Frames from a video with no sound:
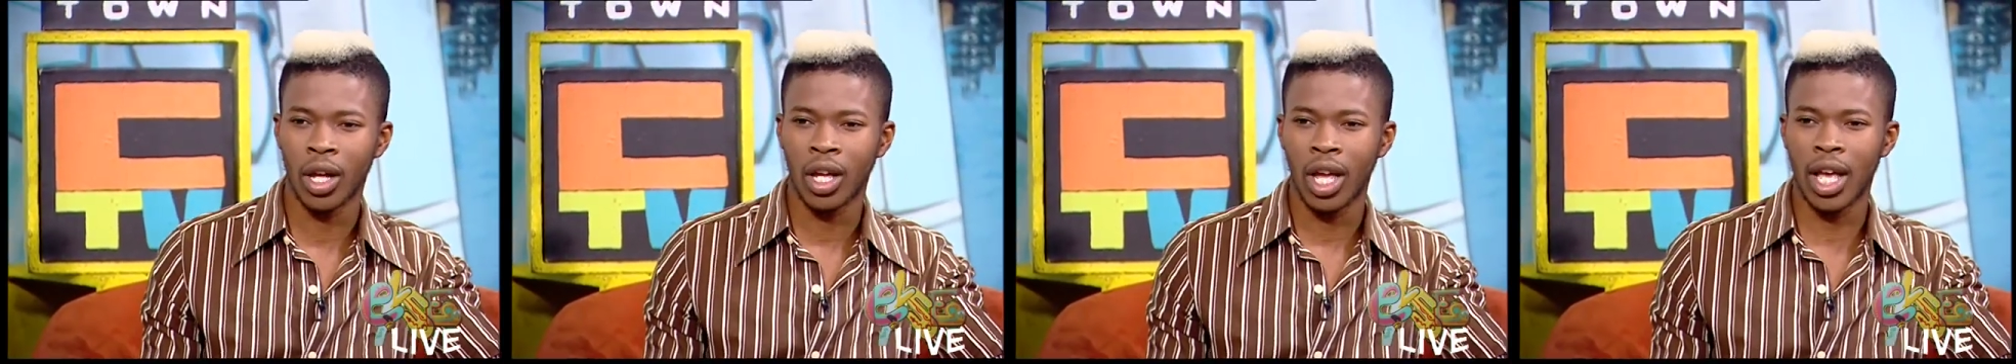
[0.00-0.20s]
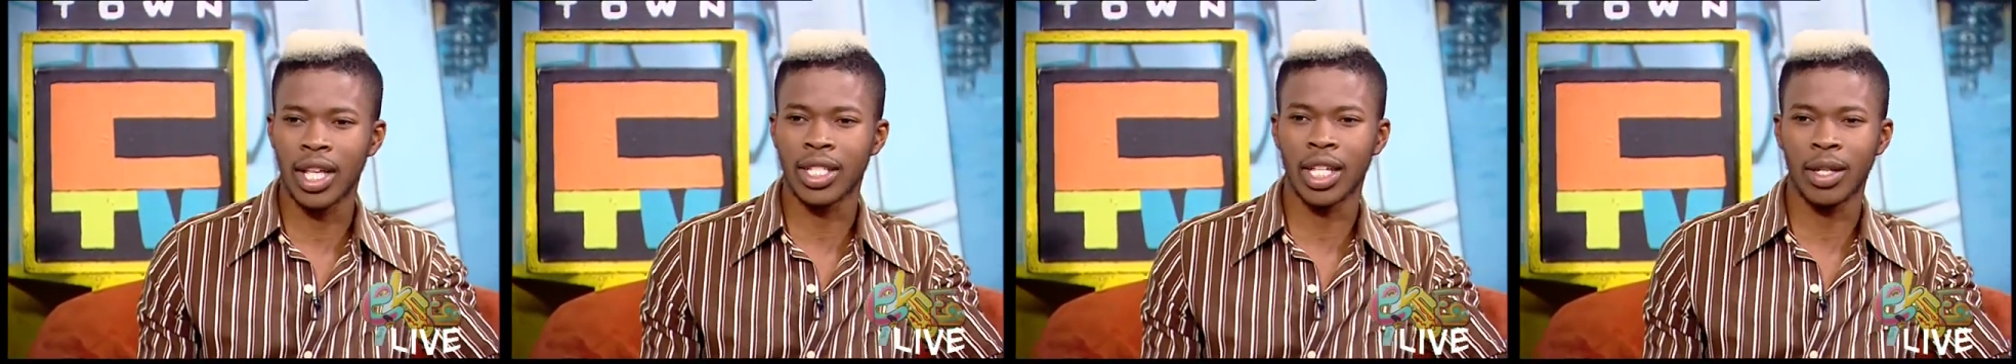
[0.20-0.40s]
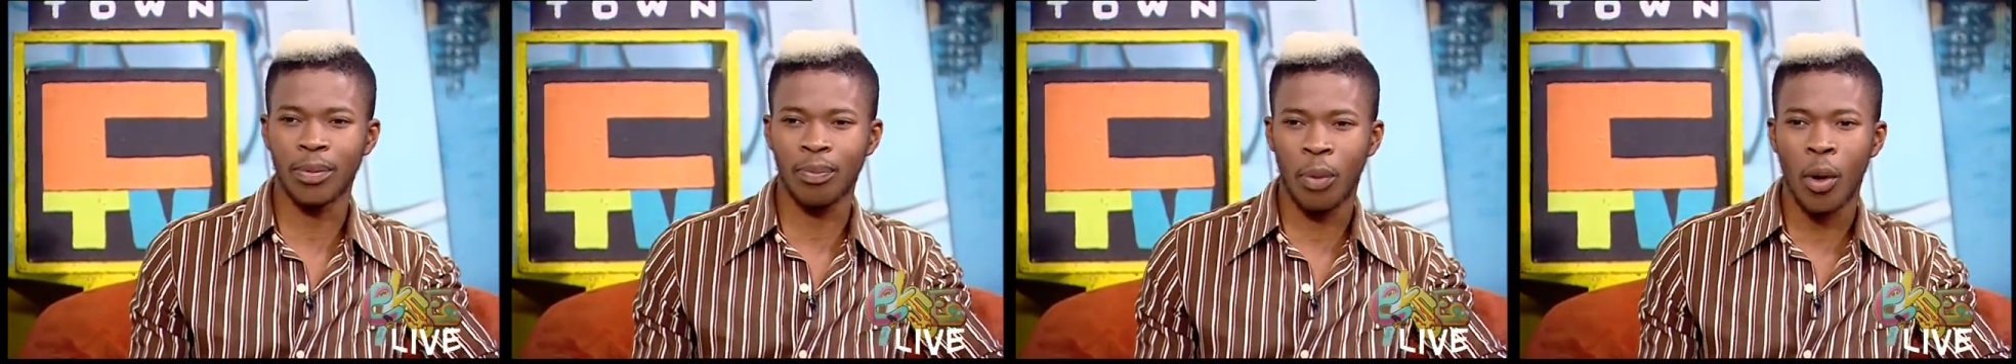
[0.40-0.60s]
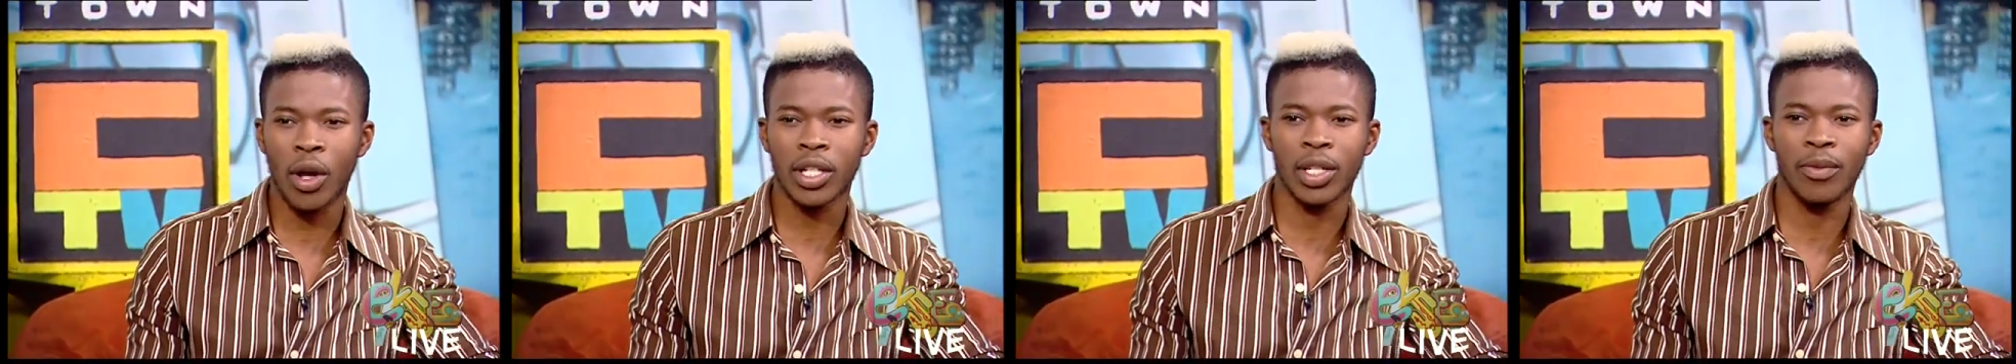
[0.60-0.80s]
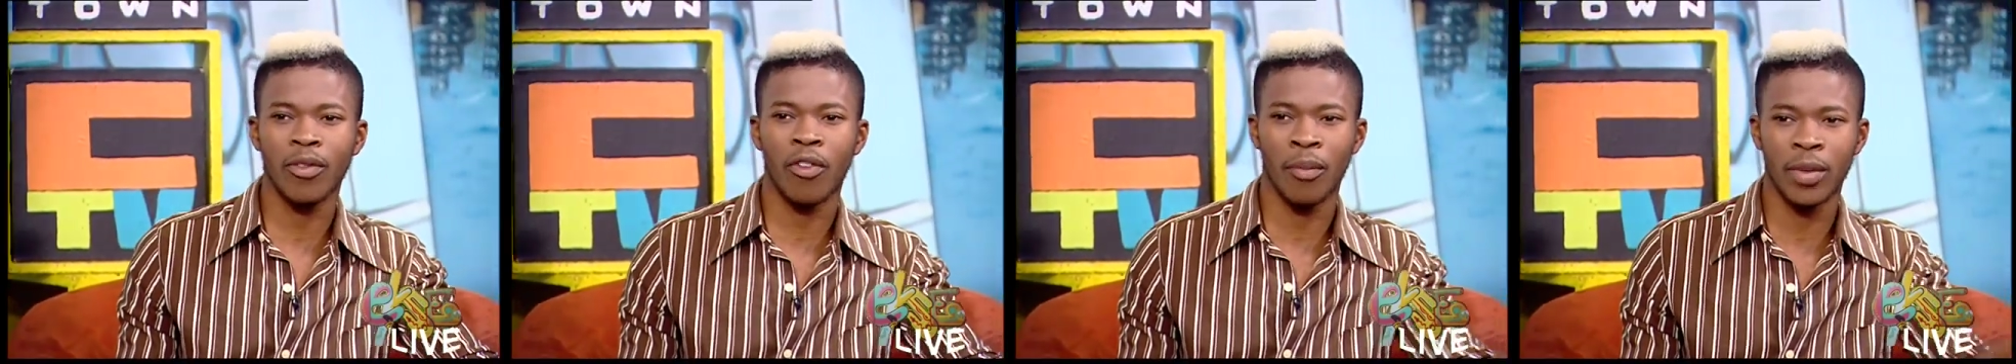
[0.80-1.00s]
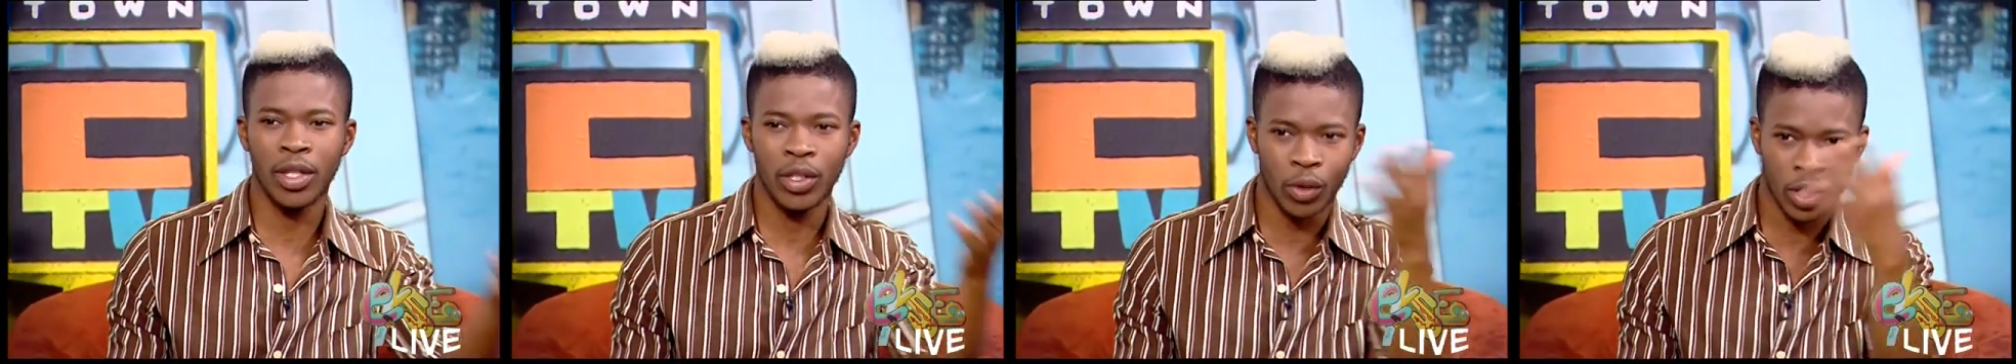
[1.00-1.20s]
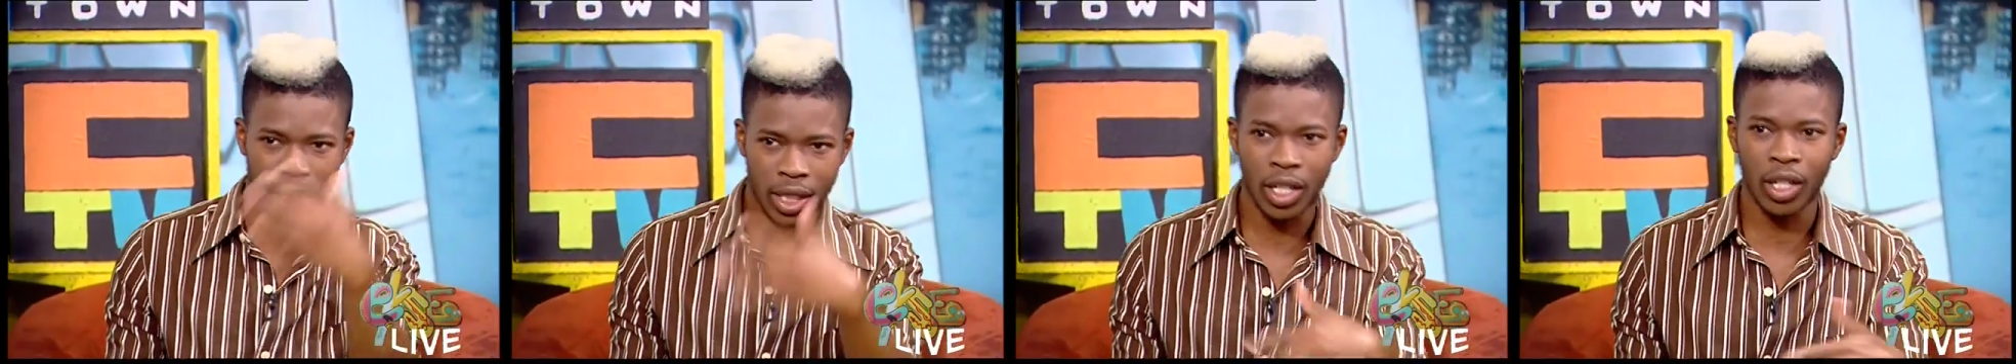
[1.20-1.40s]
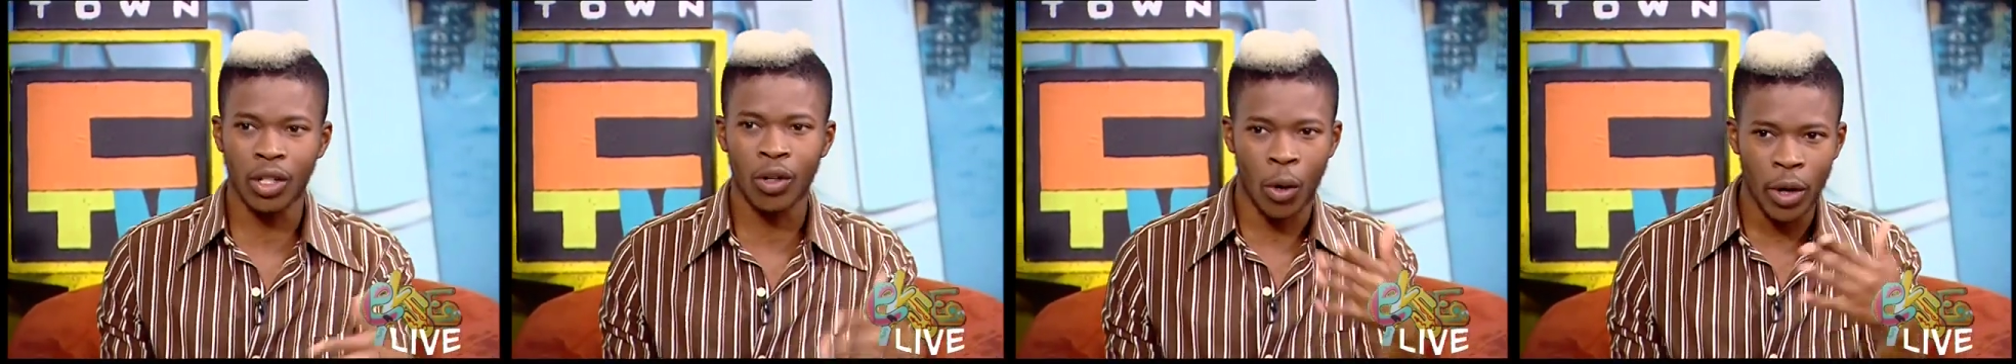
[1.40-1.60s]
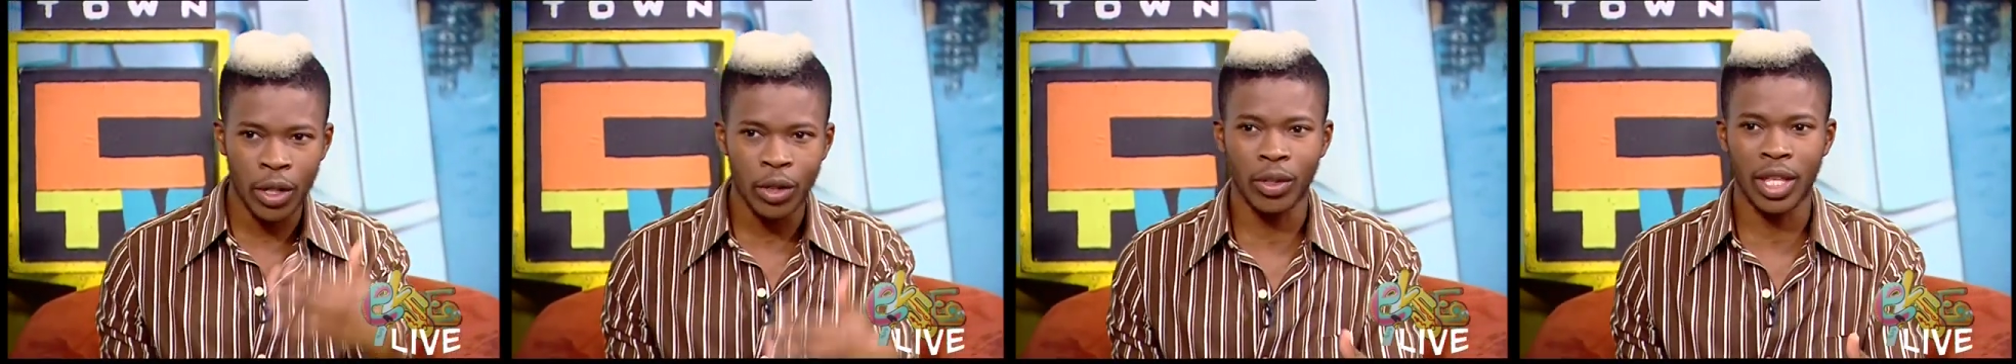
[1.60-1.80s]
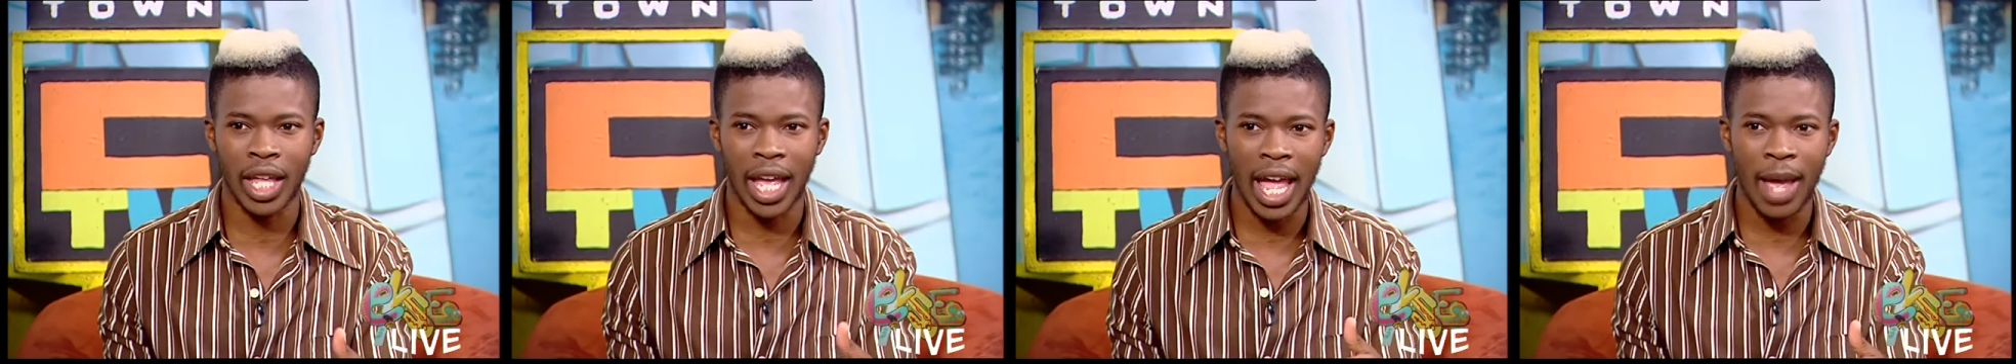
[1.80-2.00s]
is it possible for me to still go into
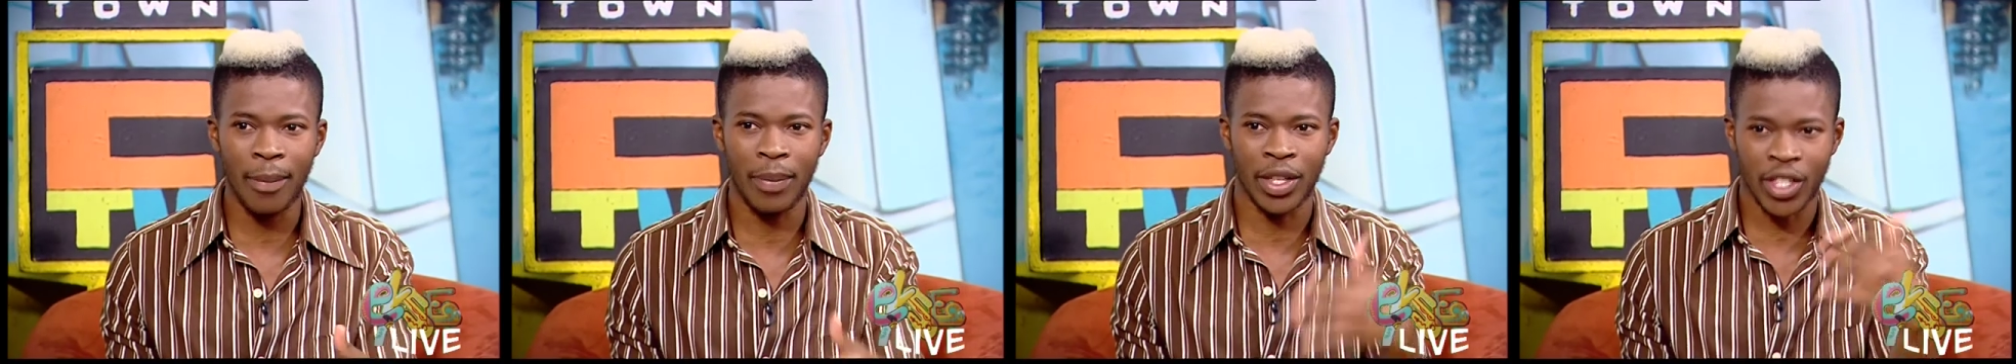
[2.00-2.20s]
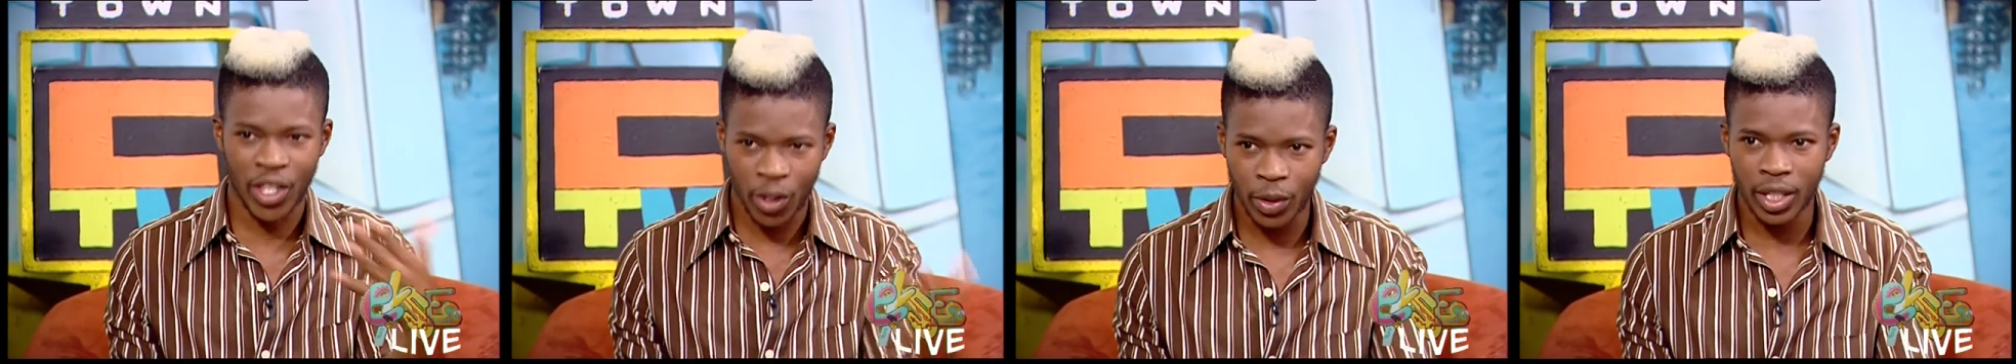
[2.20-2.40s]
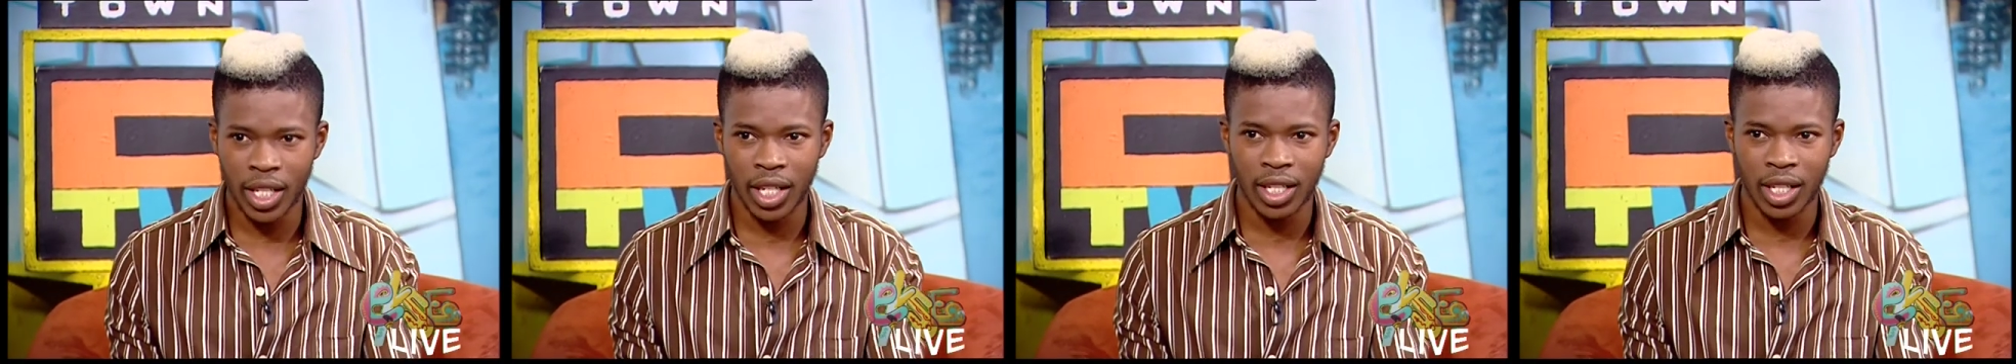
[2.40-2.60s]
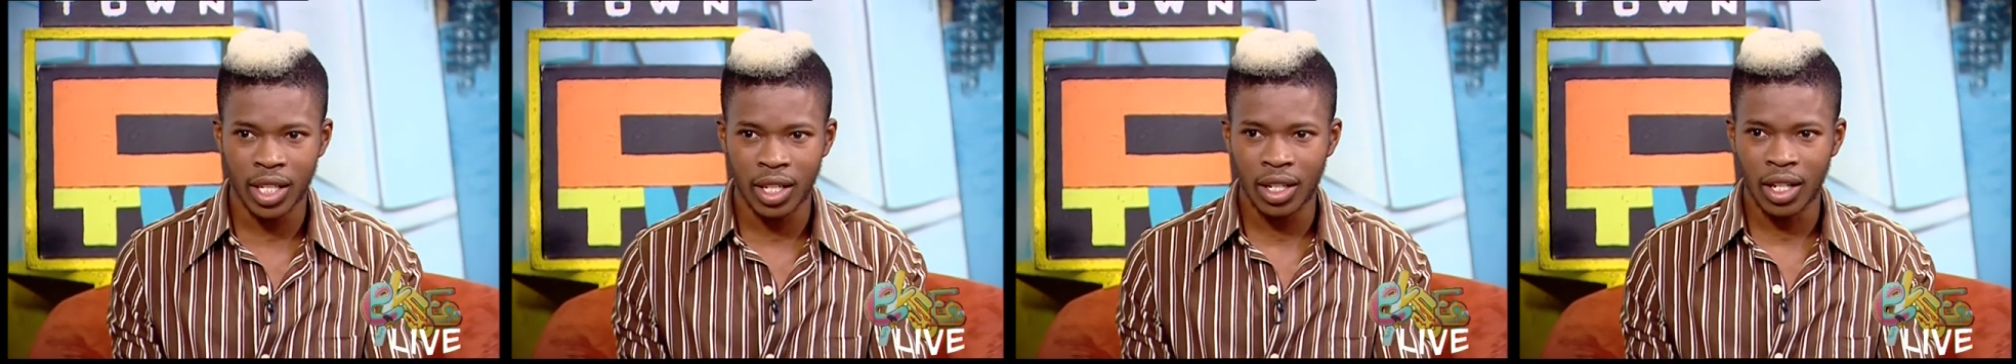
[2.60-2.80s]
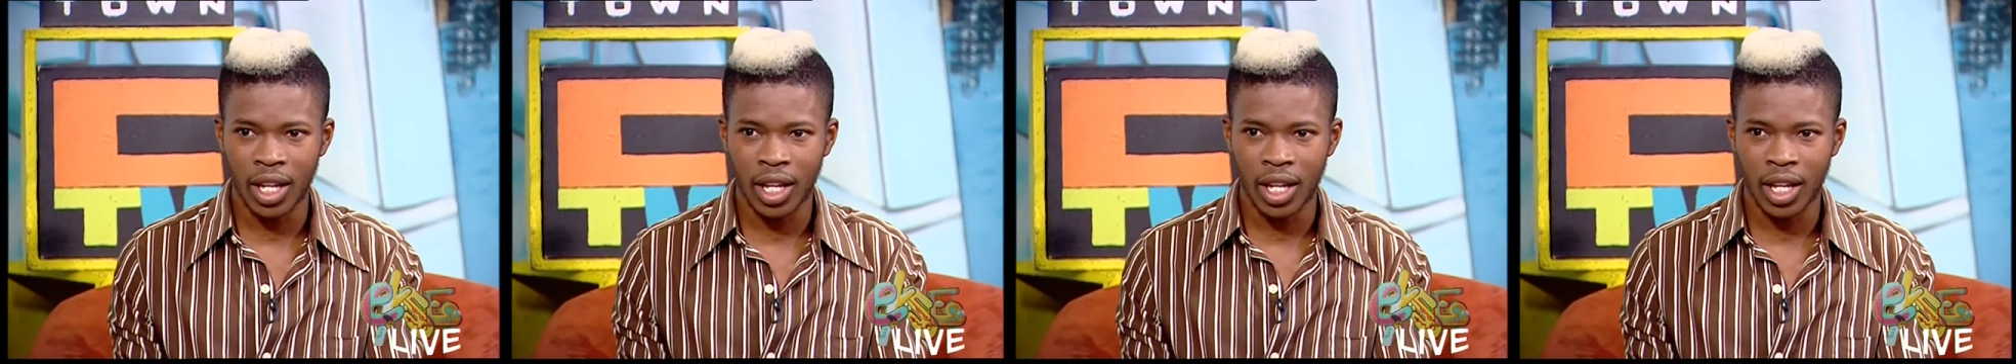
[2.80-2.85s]
the app and use it